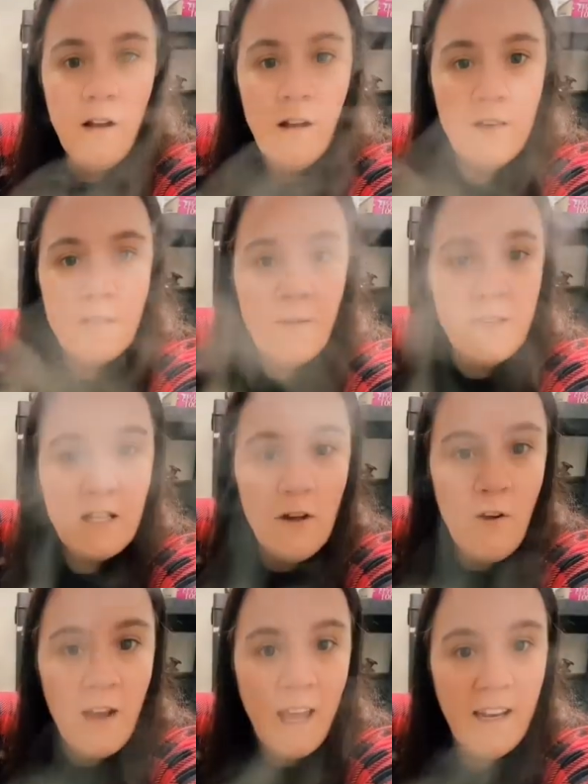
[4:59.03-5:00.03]
So it's
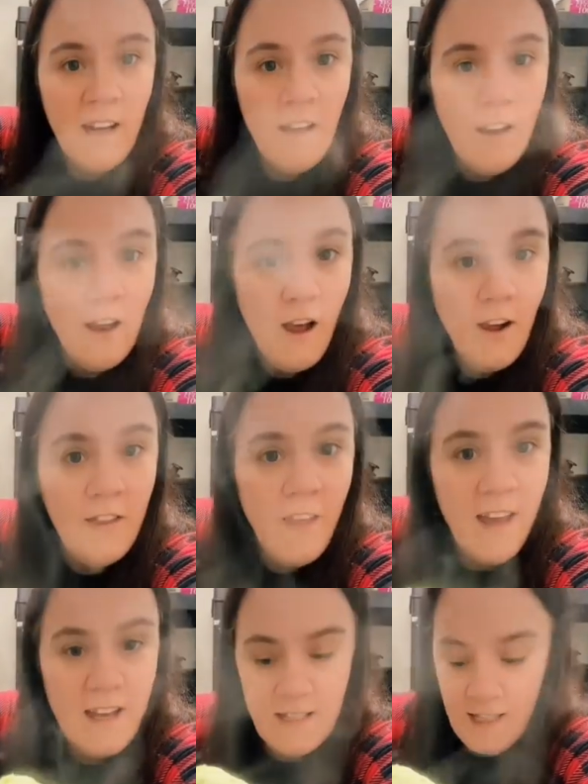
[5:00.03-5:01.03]
looking like
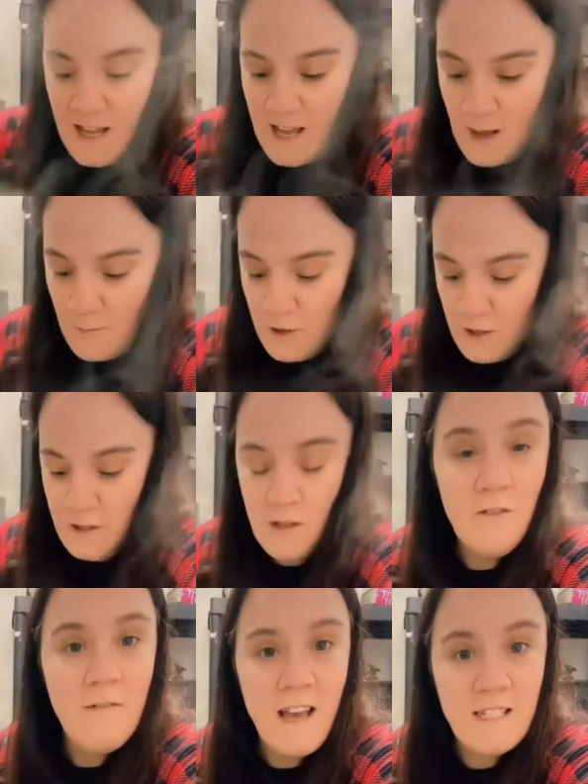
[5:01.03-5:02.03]
this. I'm going to do the
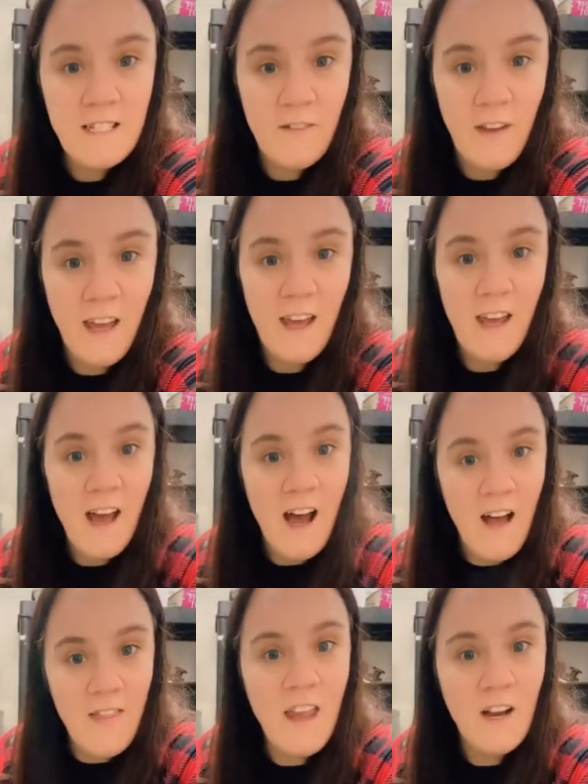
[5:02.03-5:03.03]
rest of it
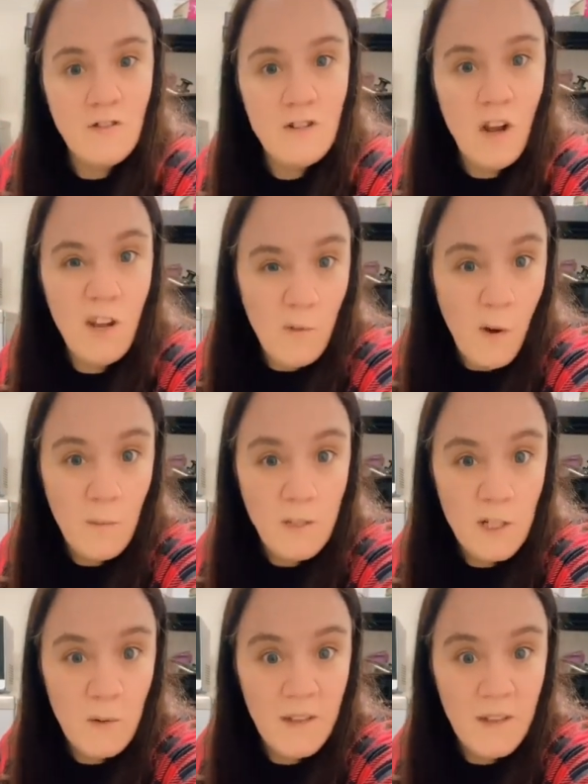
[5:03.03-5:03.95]
and then I'll show you what we do with